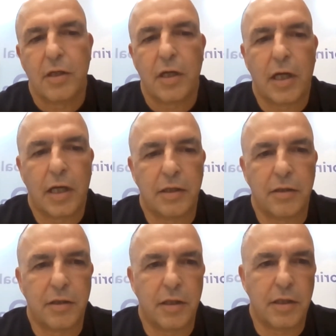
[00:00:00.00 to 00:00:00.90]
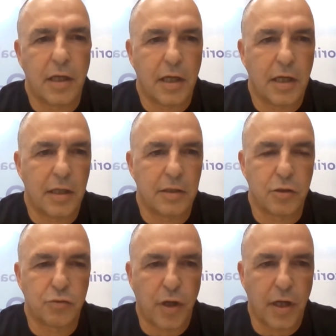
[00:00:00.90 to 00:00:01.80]
and the
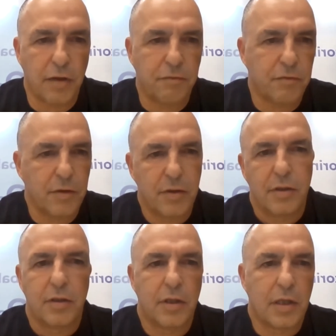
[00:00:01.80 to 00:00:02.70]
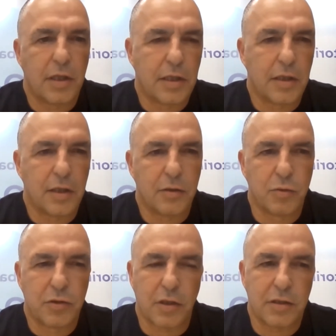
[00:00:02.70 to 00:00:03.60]
drive
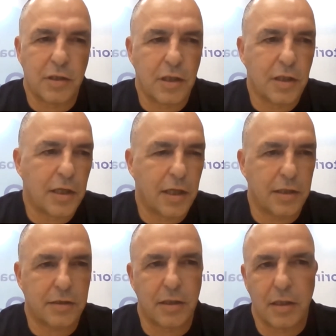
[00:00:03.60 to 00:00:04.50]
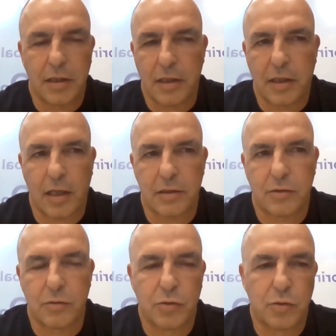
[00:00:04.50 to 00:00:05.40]
to succeed. I guess it has
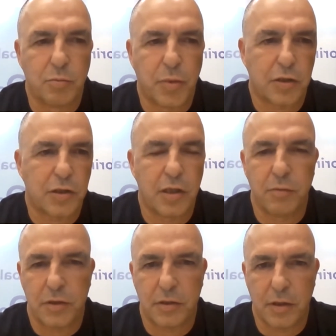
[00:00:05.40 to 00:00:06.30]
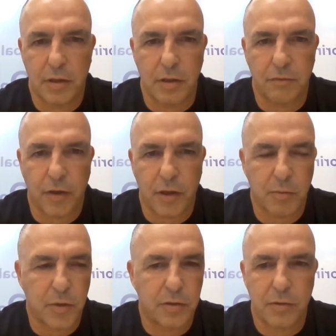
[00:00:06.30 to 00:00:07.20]
to do partially with the
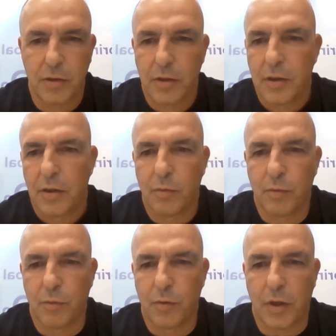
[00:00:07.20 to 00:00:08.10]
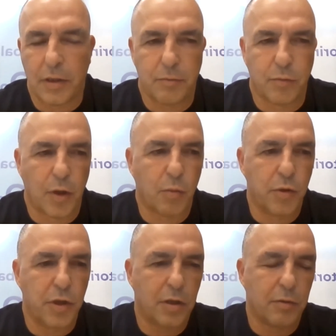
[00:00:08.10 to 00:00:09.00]
environment where
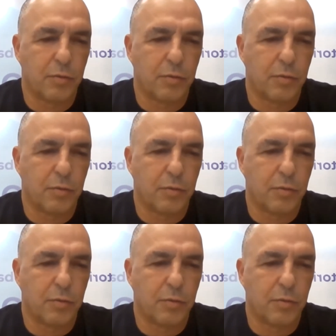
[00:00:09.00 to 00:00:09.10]
we